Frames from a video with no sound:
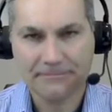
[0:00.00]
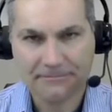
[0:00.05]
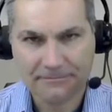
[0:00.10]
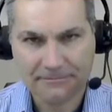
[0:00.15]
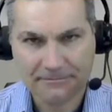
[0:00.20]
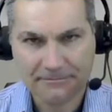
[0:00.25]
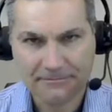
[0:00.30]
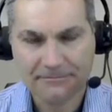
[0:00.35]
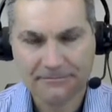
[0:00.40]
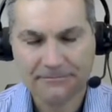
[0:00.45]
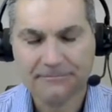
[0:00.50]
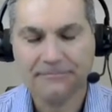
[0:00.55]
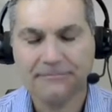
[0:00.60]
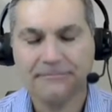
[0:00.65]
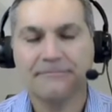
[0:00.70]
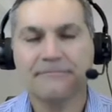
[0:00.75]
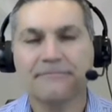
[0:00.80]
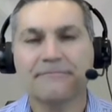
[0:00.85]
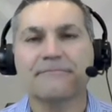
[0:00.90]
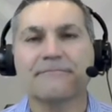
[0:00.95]

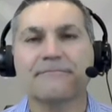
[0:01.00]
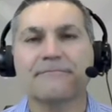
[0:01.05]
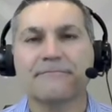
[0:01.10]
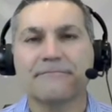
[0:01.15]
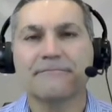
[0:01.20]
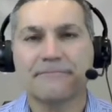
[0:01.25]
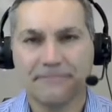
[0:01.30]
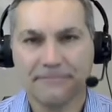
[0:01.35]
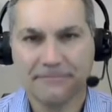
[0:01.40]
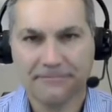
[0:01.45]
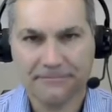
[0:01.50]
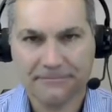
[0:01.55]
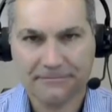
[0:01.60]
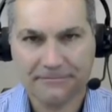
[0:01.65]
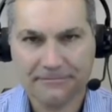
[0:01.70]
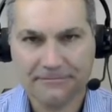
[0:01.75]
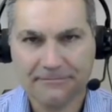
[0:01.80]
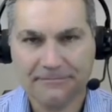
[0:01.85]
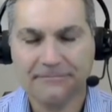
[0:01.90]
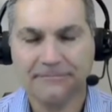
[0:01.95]

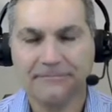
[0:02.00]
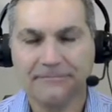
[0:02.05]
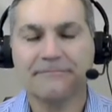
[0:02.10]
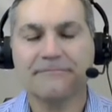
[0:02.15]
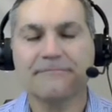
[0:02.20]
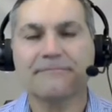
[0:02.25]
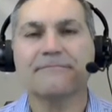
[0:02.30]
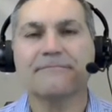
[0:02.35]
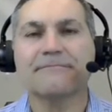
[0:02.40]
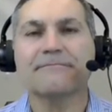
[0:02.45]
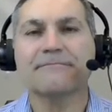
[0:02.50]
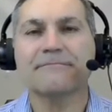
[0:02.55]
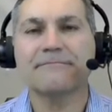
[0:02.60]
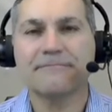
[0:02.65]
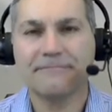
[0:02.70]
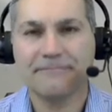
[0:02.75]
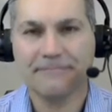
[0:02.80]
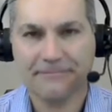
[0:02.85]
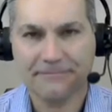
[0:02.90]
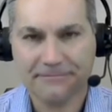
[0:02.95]

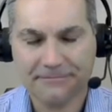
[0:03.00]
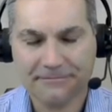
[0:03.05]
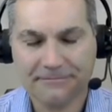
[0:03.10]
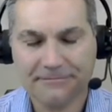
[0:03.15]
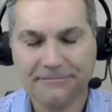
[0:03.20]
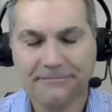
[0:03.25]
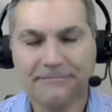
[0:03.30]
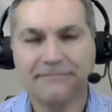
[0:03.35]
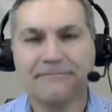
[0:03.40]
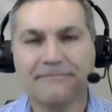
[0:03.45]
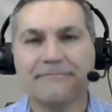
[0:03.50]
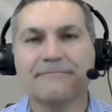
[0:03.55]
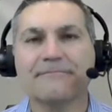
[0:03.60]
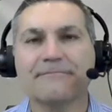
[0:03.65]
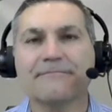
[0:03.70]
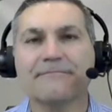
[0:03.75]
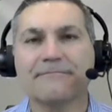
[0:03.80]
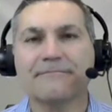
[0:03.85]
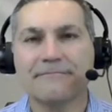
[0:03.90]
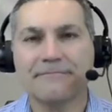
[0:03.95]

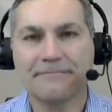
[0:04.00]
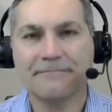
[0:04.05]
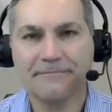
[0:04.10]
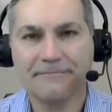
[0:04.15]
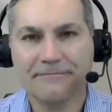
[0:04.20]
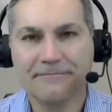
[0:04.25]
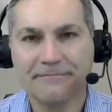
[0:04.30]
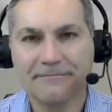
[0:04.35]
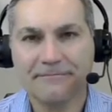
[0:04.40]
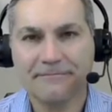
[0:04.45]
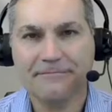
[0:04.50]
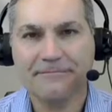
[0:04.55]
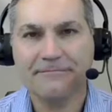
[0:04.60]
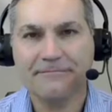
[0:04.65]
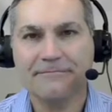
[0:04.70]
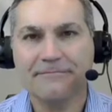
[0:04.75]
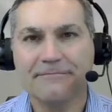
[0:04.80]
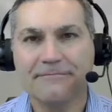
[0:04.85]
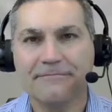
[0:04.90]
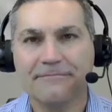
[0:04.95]

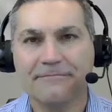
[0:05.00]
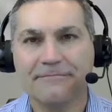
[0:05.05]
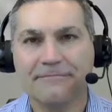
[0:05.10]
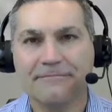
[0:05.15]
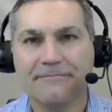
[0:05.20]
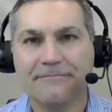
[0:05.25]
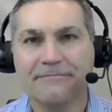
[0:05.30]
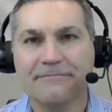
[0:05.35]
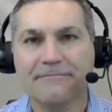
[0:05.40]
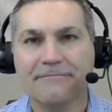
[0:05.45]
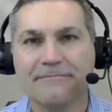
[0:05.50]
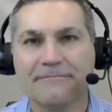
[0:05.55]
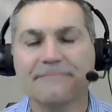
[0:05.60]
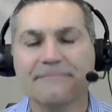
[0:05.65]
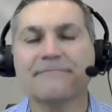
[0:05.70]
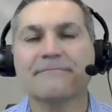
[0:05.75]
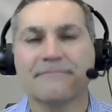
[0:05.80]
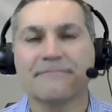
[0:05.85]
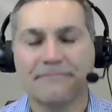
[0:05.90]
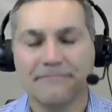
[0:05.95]

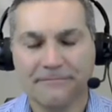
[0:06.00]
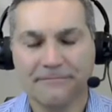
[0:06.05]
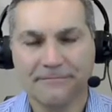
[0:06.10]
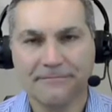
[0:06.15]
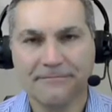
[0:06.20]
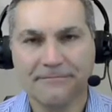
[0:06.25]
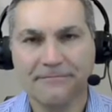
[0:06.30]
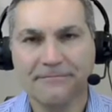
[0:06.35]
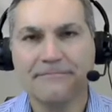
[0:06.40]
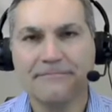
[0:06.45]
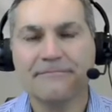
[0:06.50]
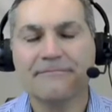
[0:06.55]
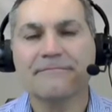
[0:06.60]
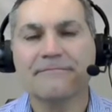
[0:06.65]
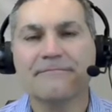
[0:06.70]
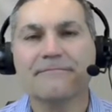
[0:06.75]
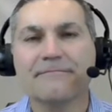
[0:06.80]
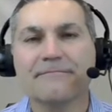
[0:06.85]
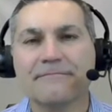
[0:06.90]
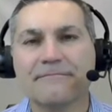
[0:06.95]

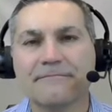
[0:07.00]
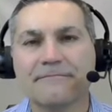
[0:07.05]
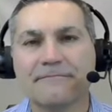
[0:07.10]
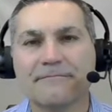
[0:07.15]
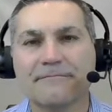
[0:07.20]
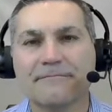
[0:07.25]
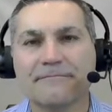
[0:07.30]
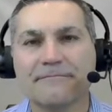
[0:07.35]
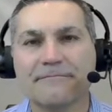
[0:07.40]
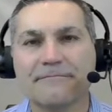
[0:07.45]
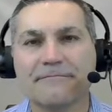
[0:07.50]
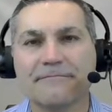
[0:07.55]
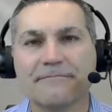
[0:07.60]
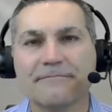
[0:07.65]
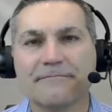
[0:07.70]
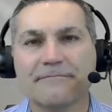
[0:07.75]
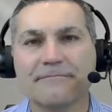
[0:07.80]
(not speaking)